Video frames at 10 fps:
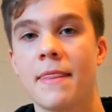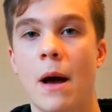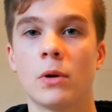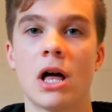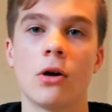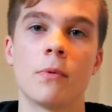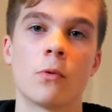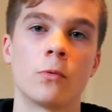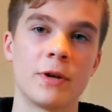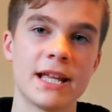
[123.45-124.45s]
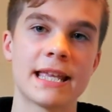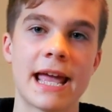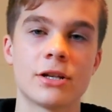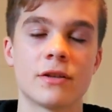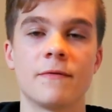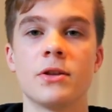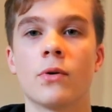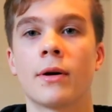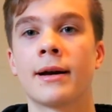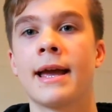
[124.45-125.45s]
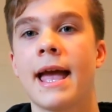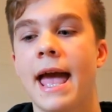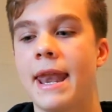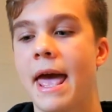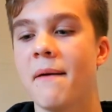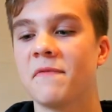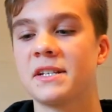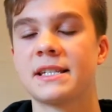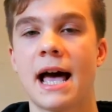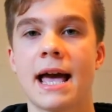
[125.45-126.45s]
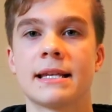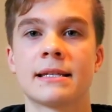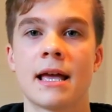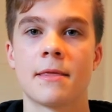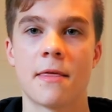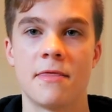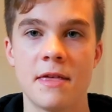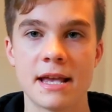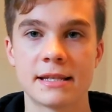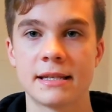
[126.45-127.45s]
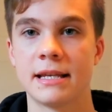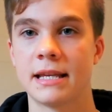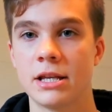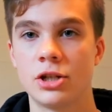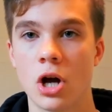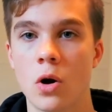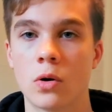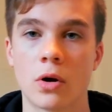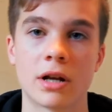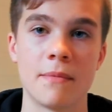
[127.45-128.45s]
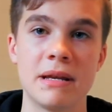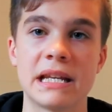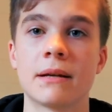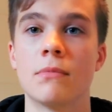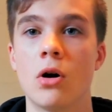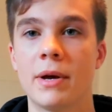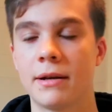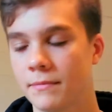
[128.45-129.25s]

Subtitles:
That will help re-engage the viewer and emphasize that this is a joke or a comedic moment.